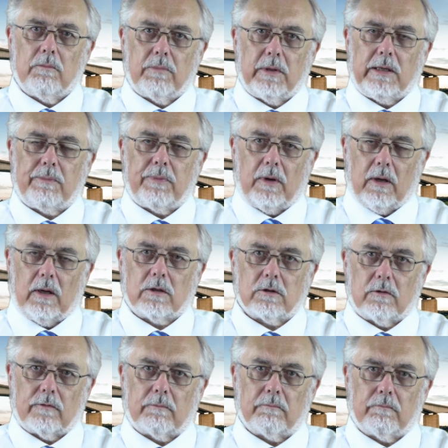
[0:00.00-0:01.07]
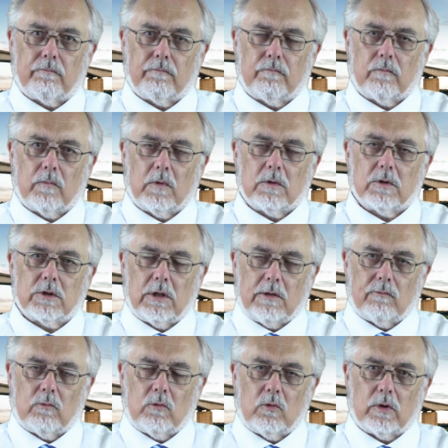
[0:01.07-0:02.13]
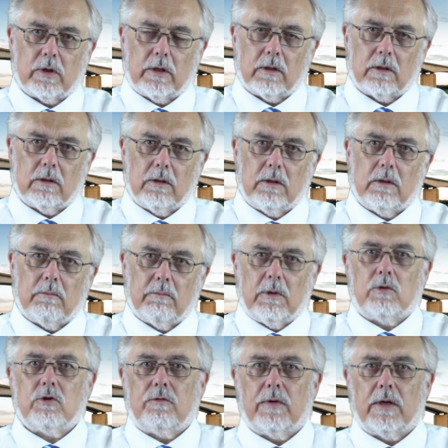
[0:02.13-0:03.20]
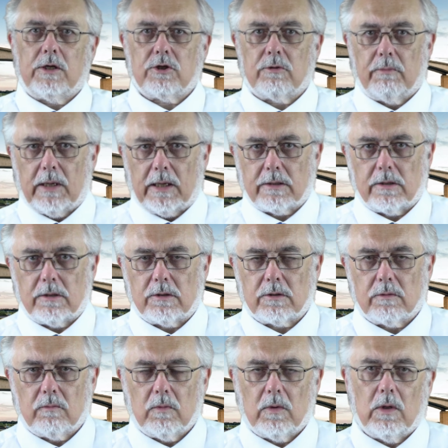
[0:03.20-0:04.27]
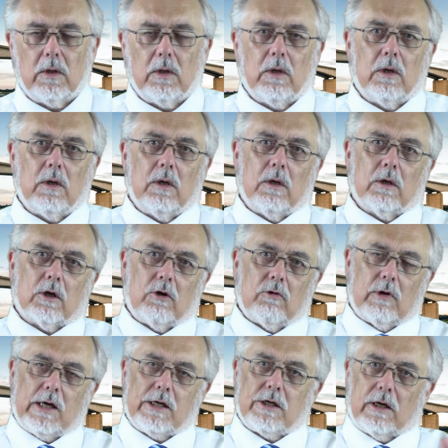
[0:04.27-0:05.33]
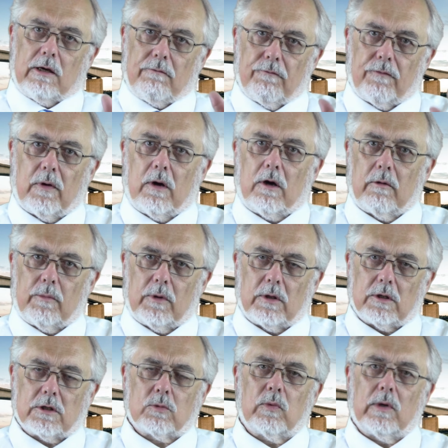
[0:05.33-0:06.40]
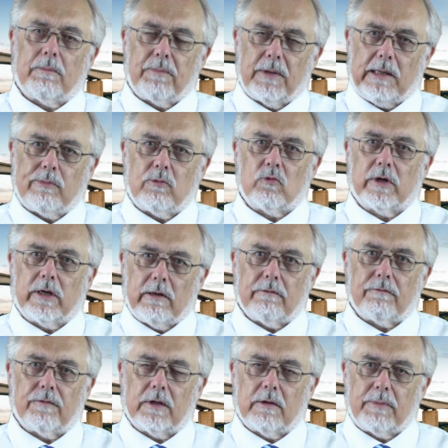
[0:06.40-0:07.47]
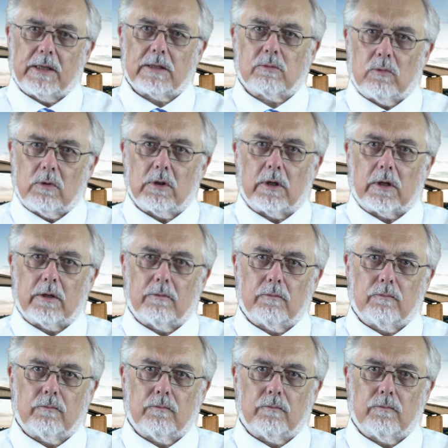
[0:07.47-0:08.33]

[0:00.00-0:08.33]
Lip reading: Be part of them. Stephen Walker, Motivation Matters. Creating environments where people give their best work.